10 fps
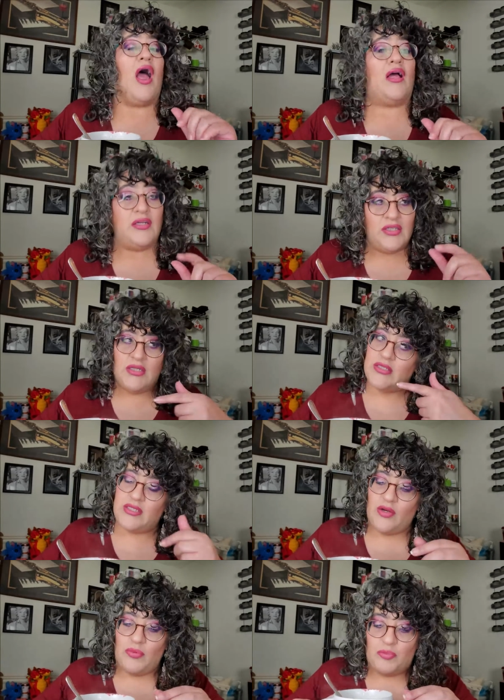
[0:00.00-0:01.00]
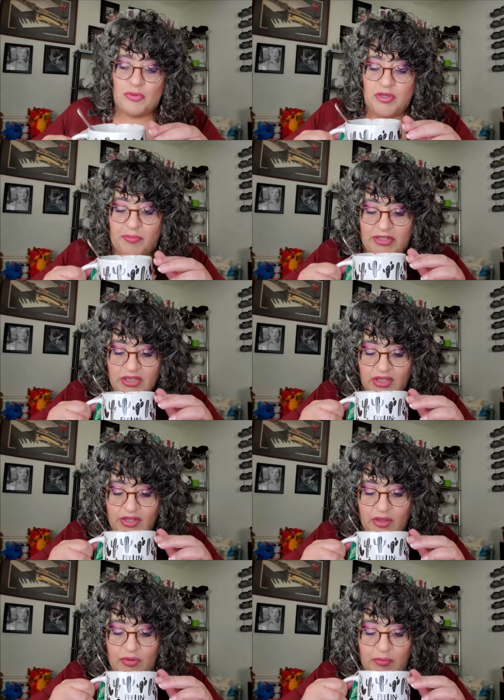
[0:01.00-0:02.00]
I think I almost burned out my tongue
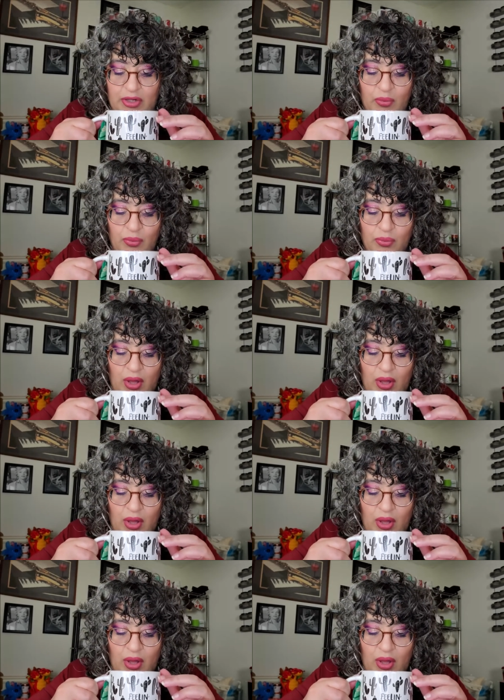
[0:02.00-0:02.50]
there a little bit.